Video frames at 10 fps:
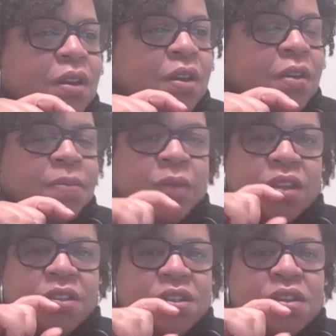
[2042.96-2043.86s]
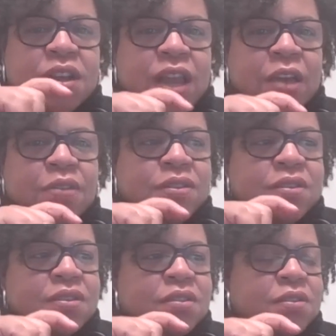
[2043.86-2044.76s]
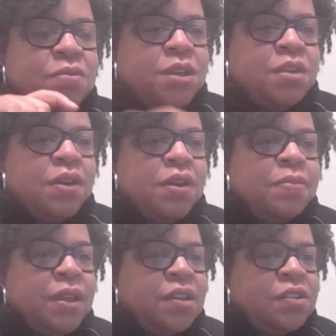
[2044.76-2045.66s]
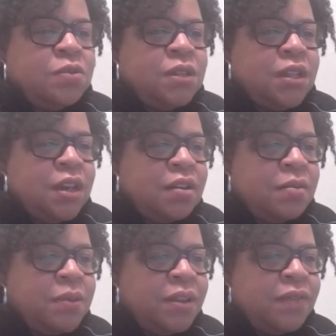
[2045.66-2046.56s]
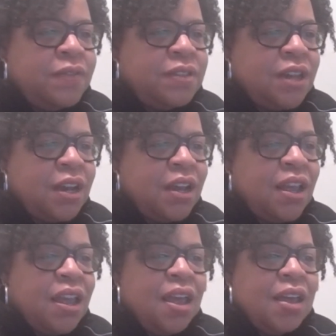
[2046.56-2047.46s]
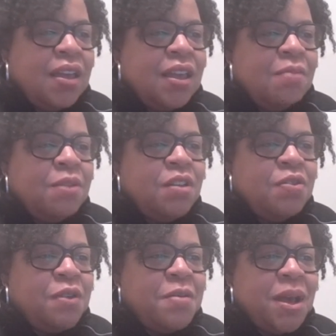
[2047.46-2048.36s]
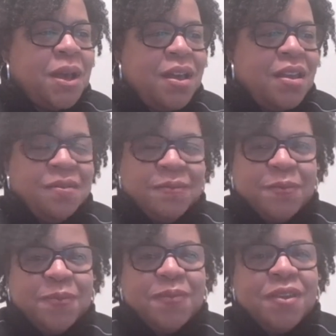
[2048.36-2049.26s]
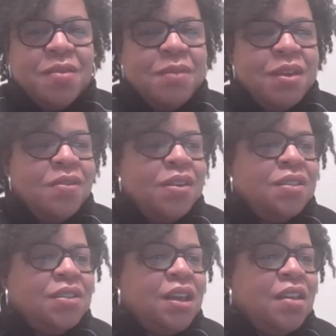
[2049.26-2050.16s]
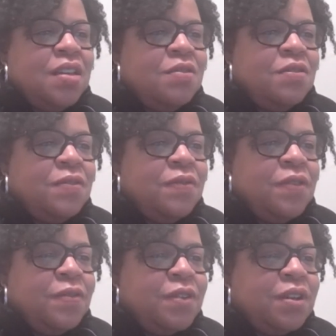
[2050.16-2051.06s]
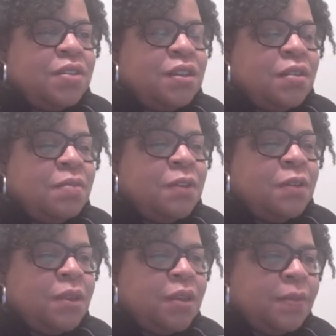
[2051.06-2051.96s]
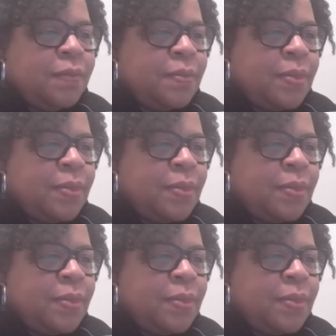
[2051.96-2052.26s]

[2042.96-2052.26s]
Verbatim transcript: Um, it should allow you to still submit your application without it. But if it's not, again, I'm going to throw my email in the chat and you can feel free to email me.